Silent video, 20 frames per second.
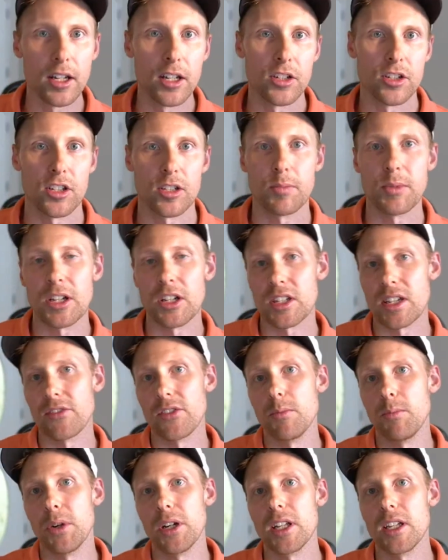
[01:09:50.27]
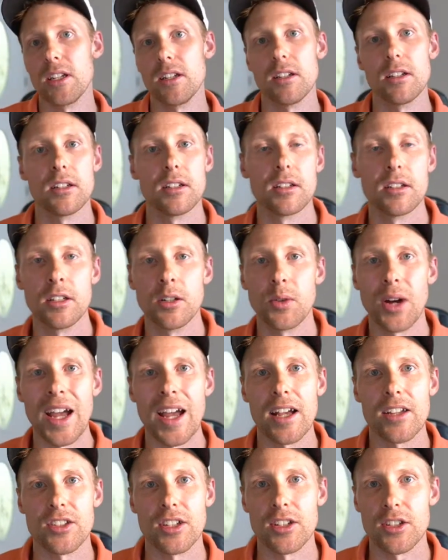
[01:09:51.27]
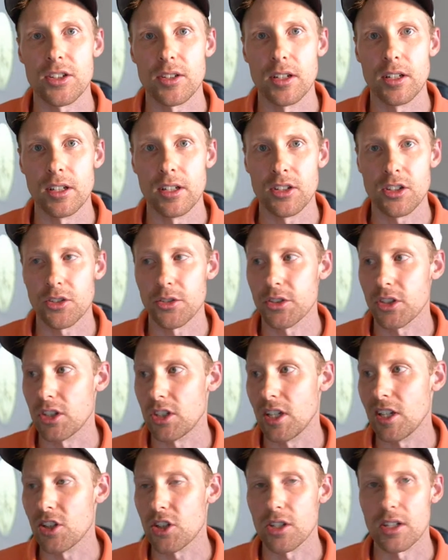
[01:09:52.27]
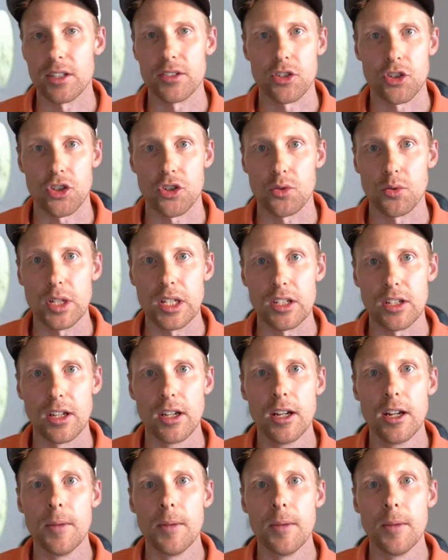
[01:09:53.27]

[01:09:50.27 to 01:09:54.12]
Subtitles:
Just because everybody, has a solicitation on the street